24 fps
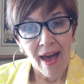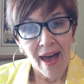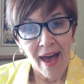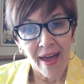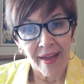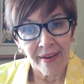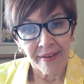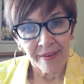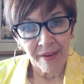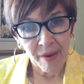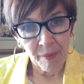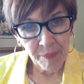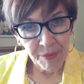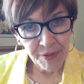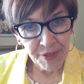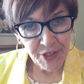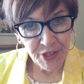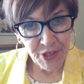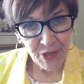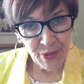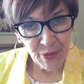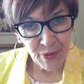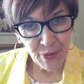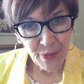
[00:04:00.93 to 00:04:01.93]
And number
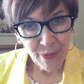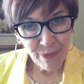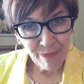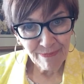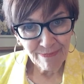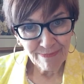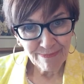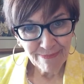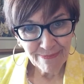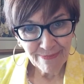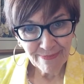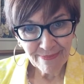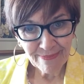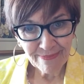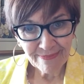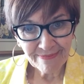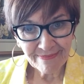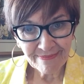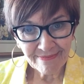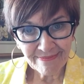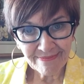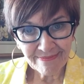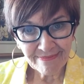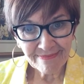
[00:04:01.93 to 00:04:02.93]
two,
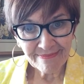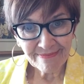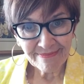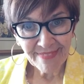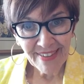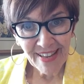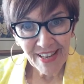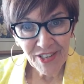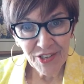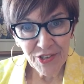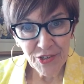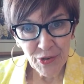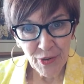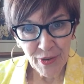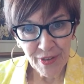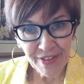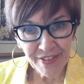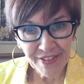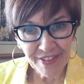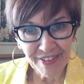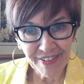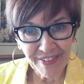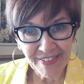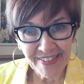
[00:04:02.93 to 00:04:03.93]
enjoy
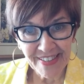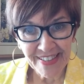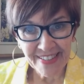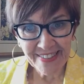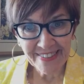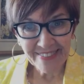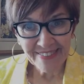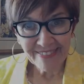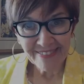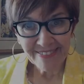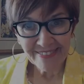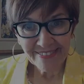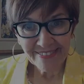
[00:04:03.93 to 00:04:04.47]
the curling.